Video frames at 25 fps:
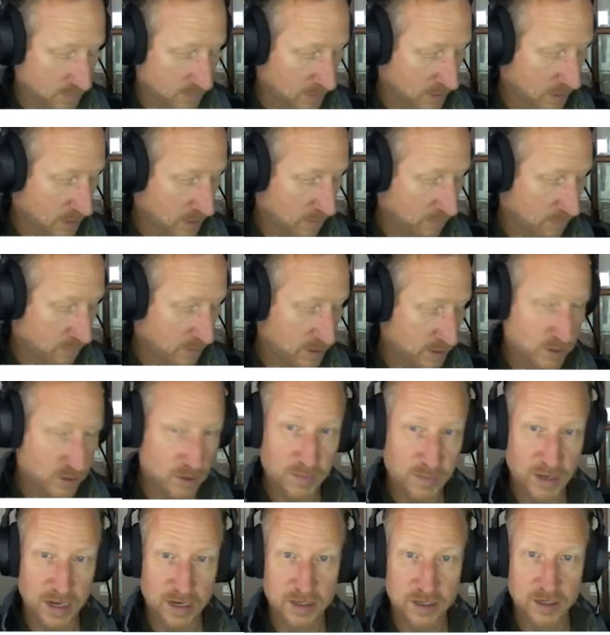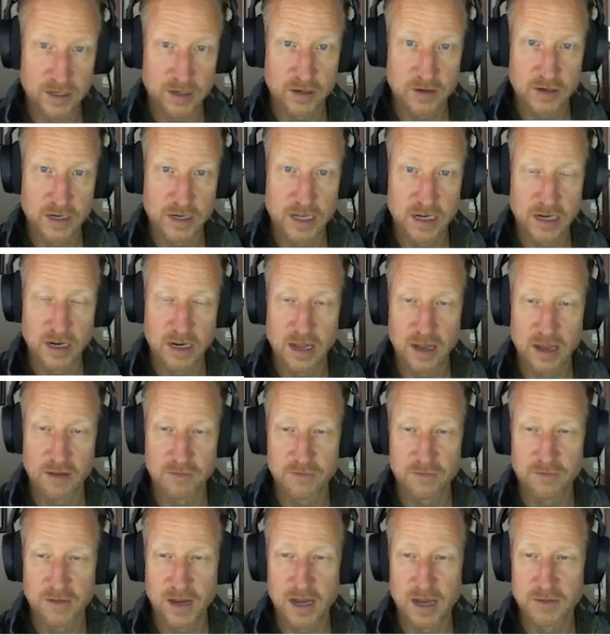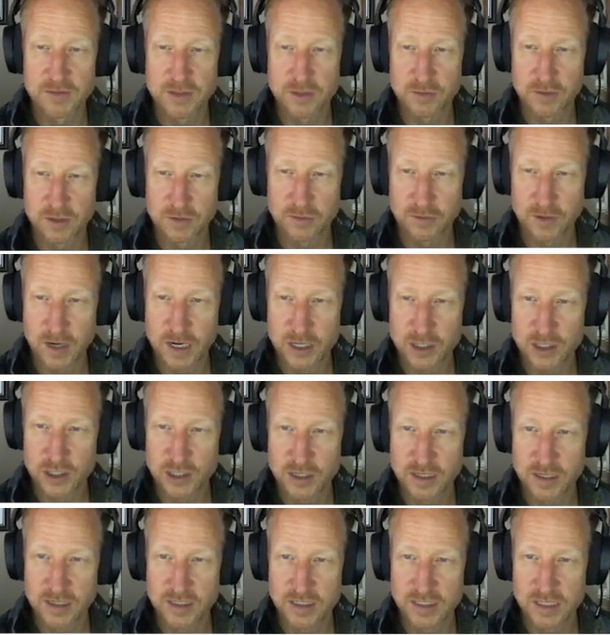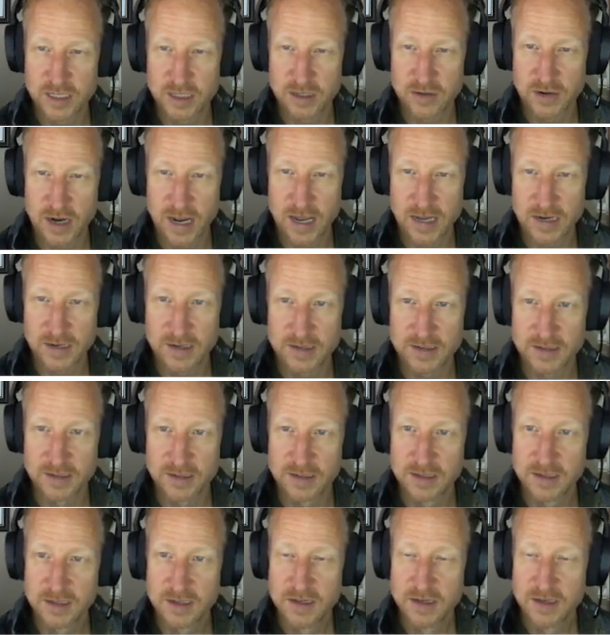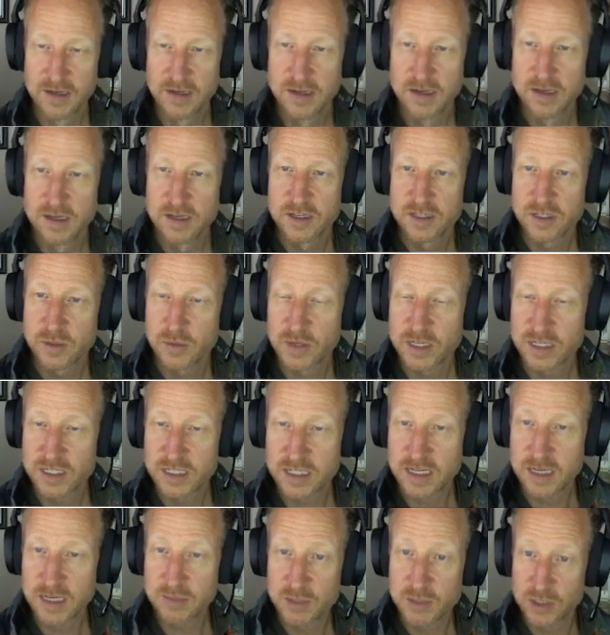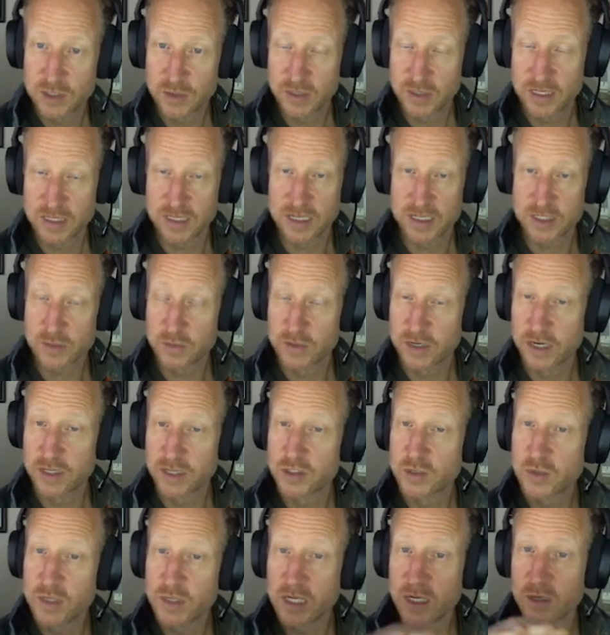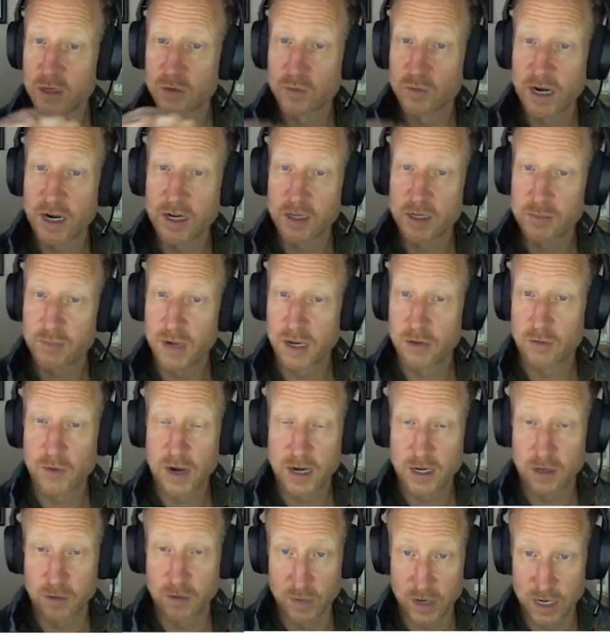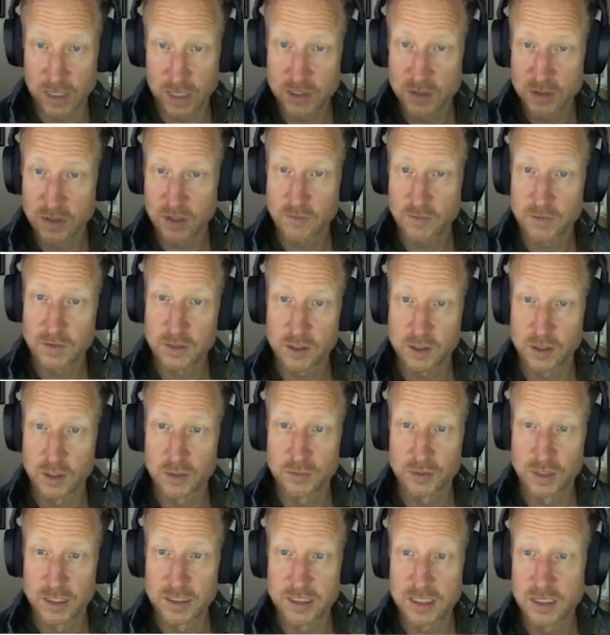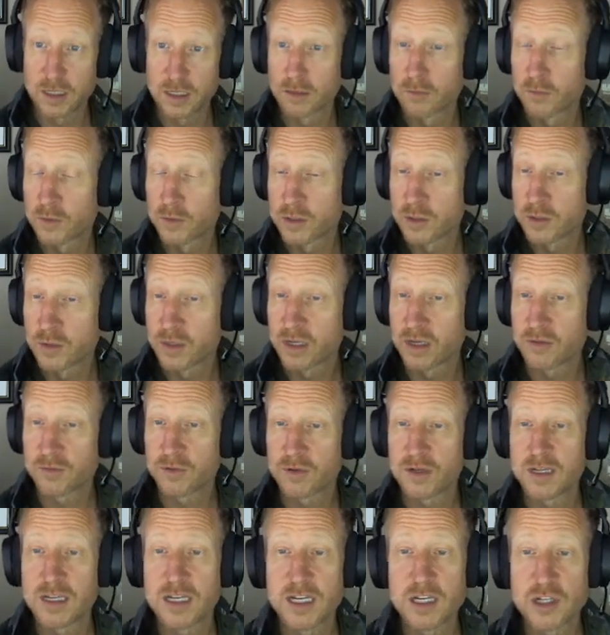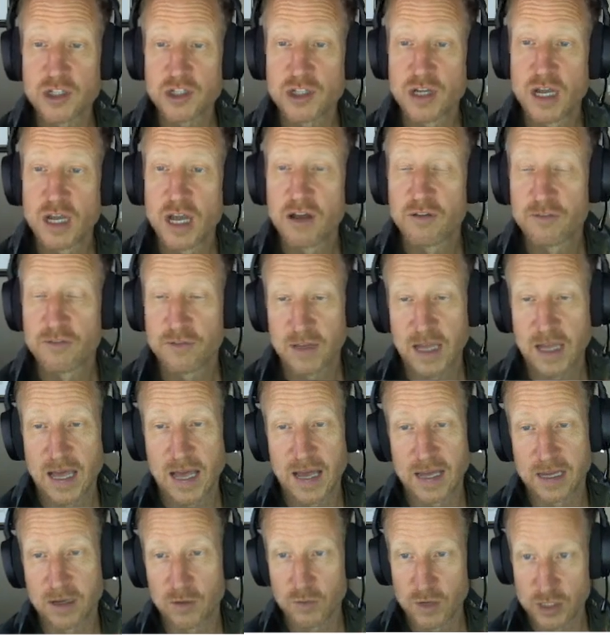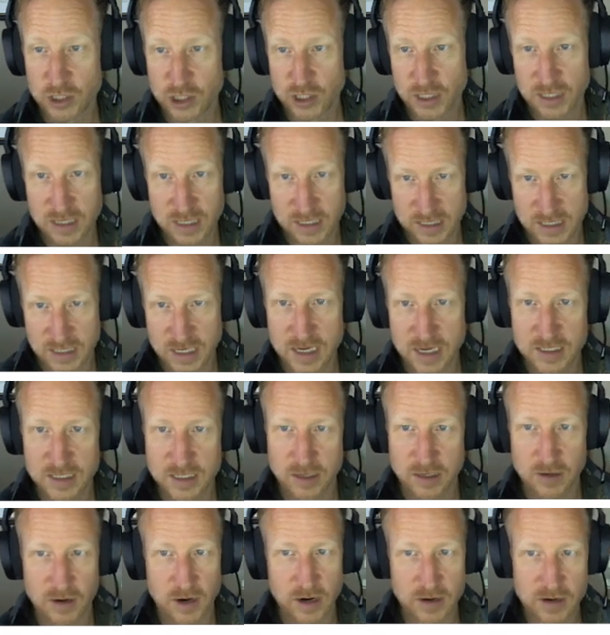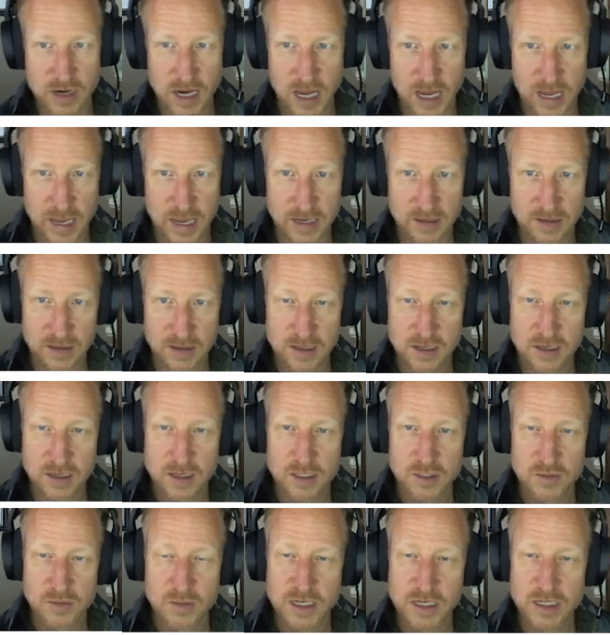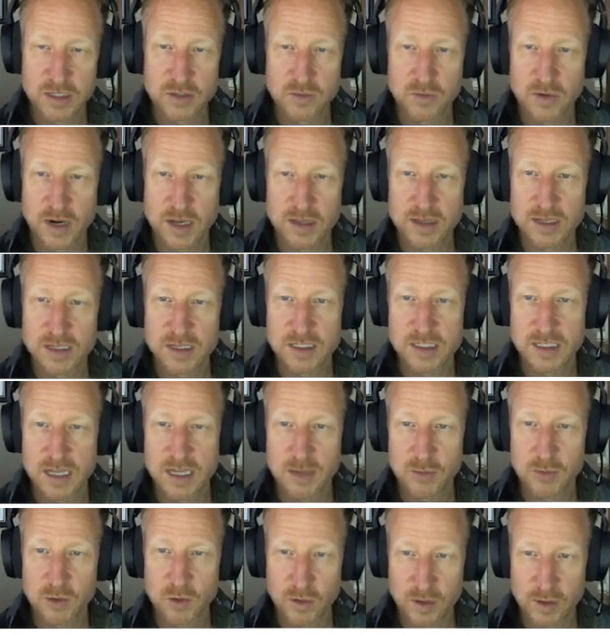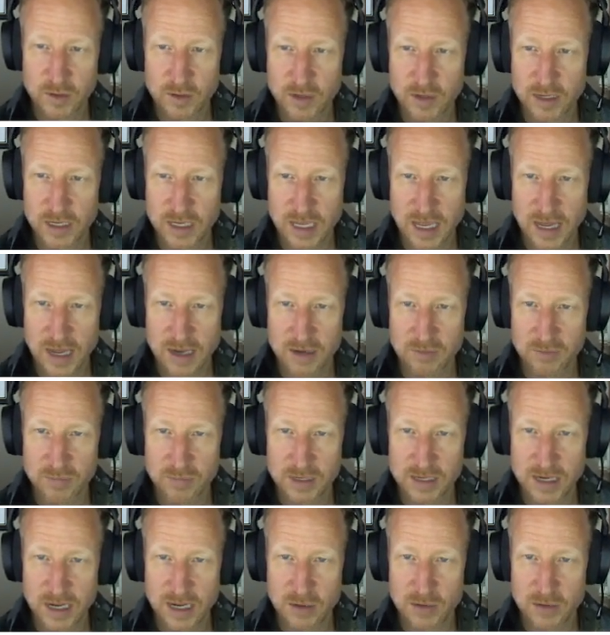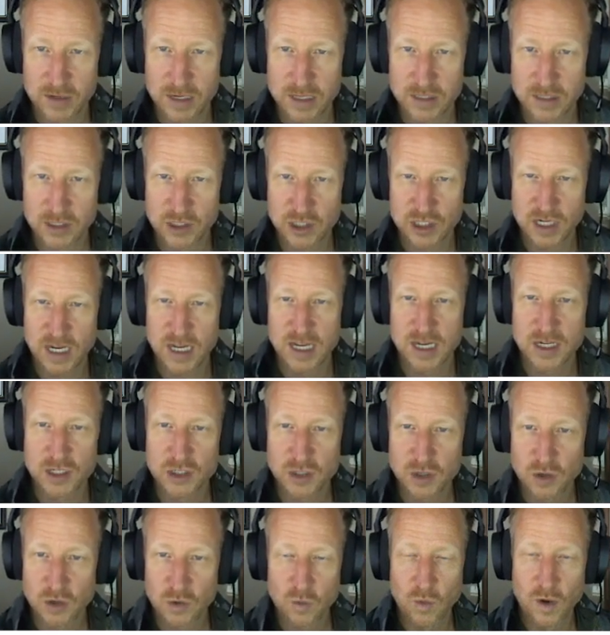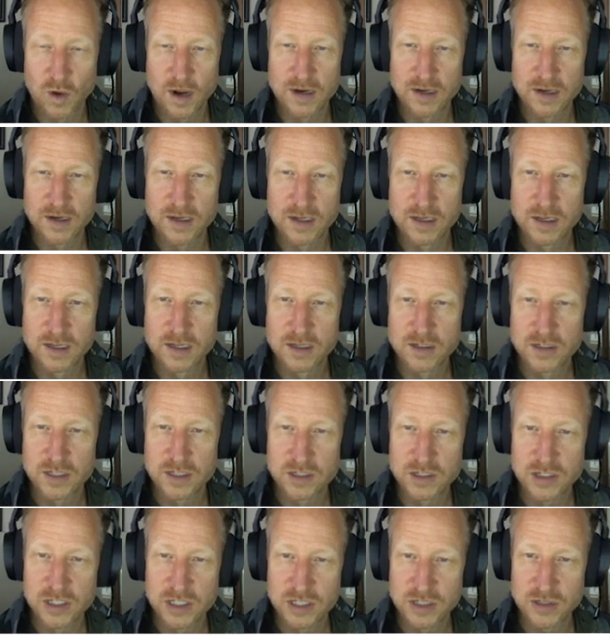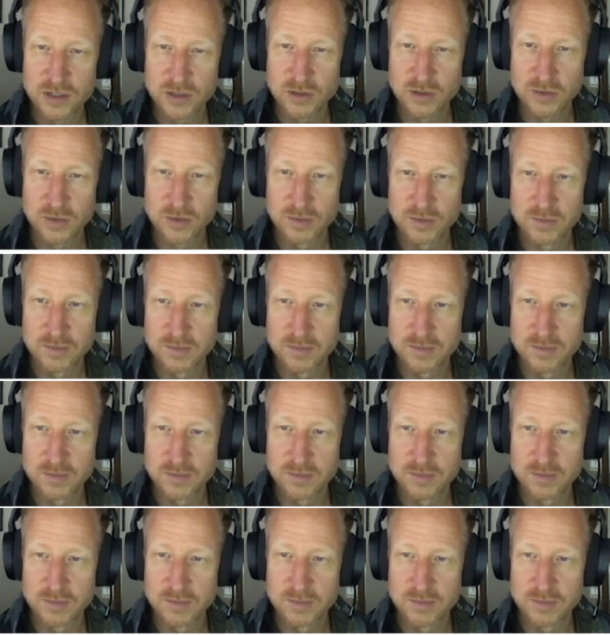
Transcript: And if we just go back here and hit F5 to refresh, you can see they're added. So we just keep doing this. We're not doing it record by record. We're not doing it for the global ID. We're doing it for each flag, which in this case there are 9. So we need to run the same query again, but now we need to change 1 to 2.